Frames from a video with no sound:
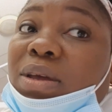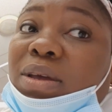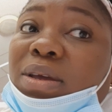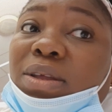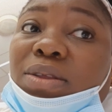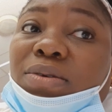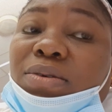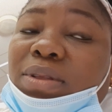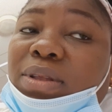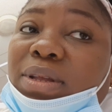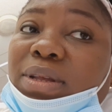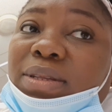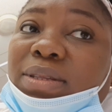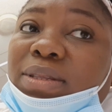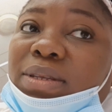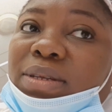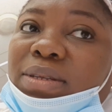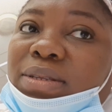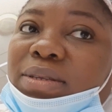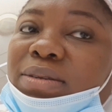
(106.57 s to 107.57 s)
I don't
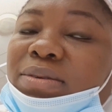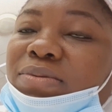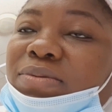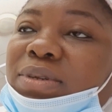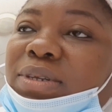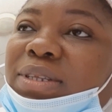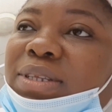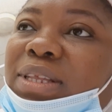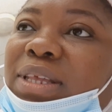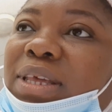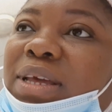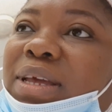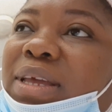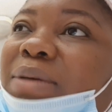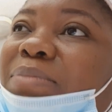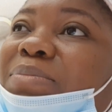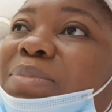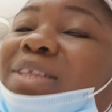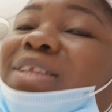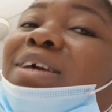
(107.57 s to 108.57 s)
understand, honestly. I
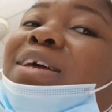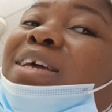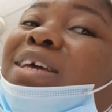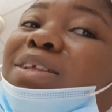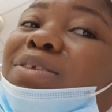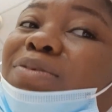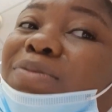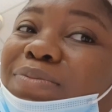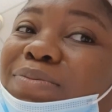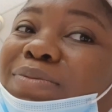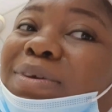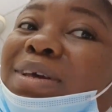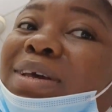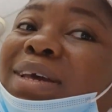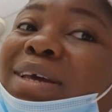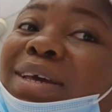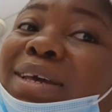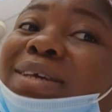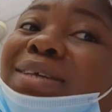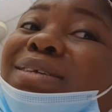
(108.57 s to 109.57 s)
am tired of
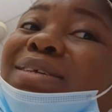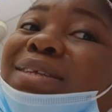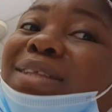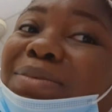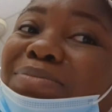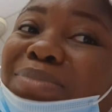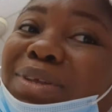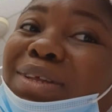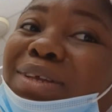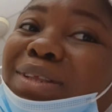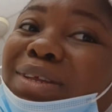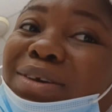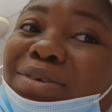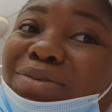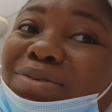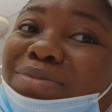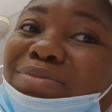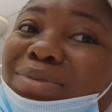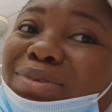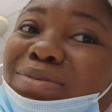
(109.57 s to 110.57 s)
sleeping in the
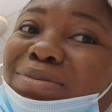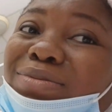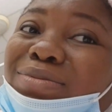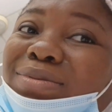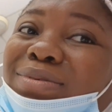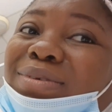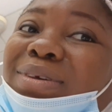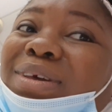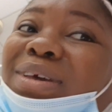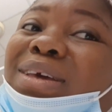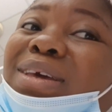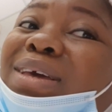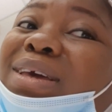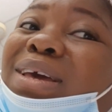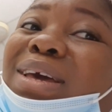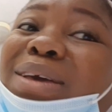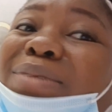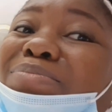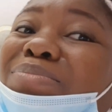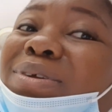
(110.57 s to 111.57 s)
hospital.
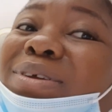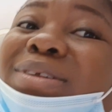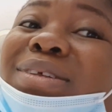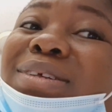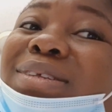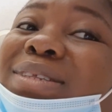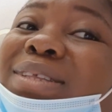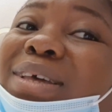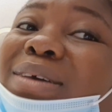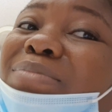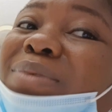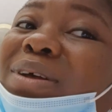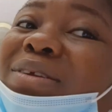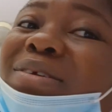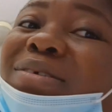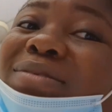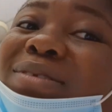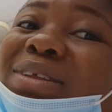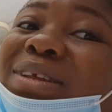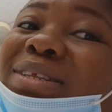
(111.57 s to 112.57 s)
I pray this time
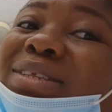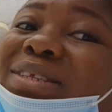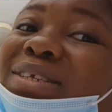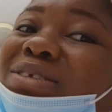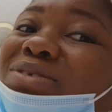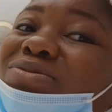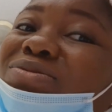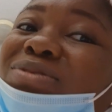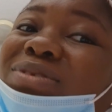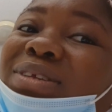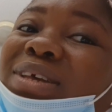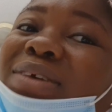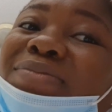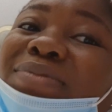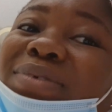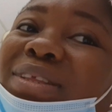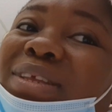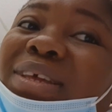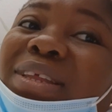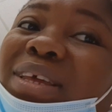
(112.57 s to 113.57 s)
around, let it just
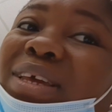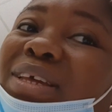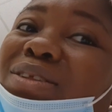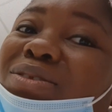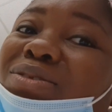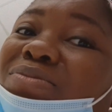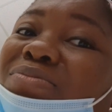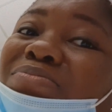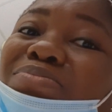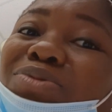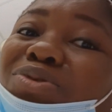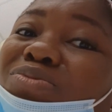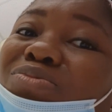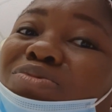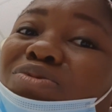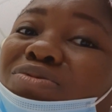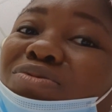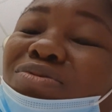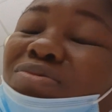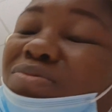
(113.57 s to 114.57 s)
everything end
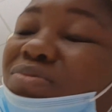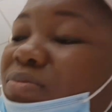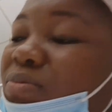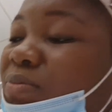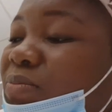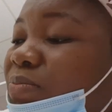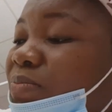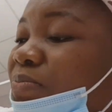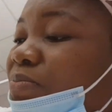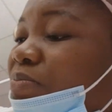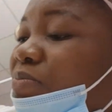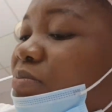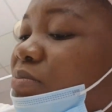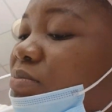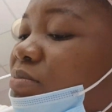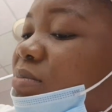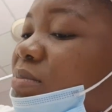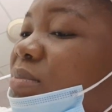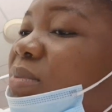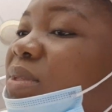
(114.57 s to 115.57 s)
tomorrow.
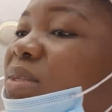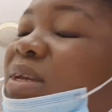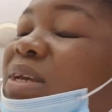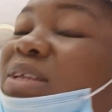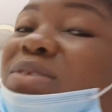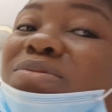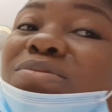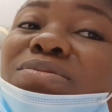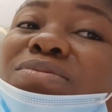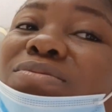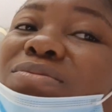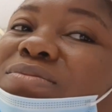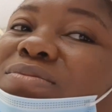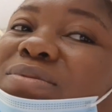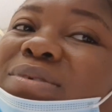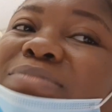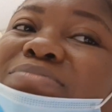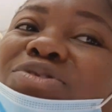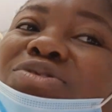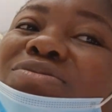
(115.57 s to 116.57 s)
I don't know,
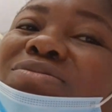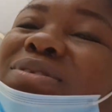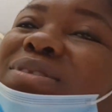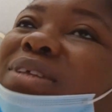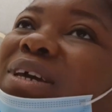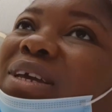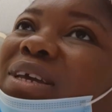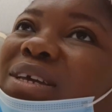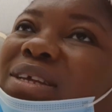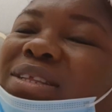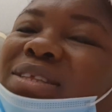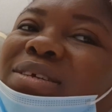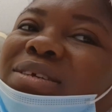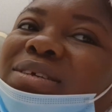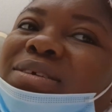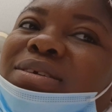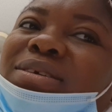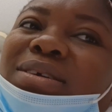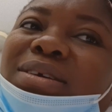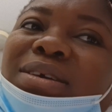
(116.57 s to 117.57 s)
I'm just tired.
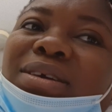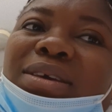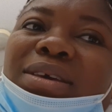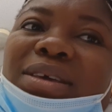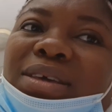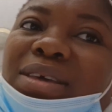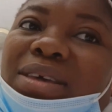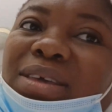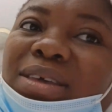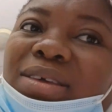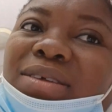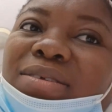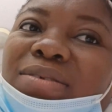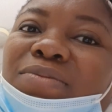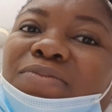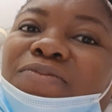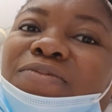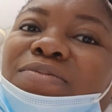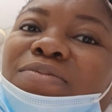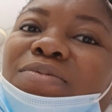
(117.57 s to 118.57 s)
Yeah?
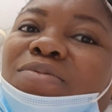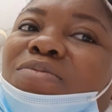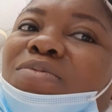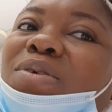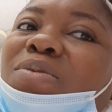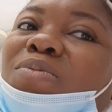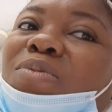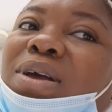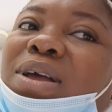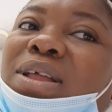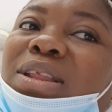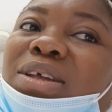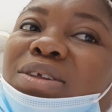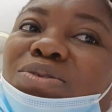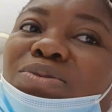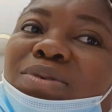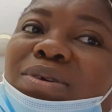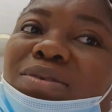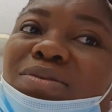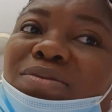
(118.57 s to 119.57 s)
From one wahala
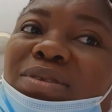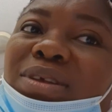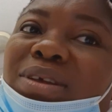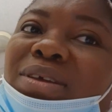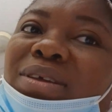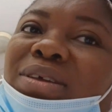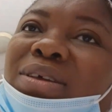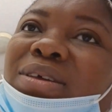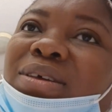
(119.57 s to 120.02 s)
to another.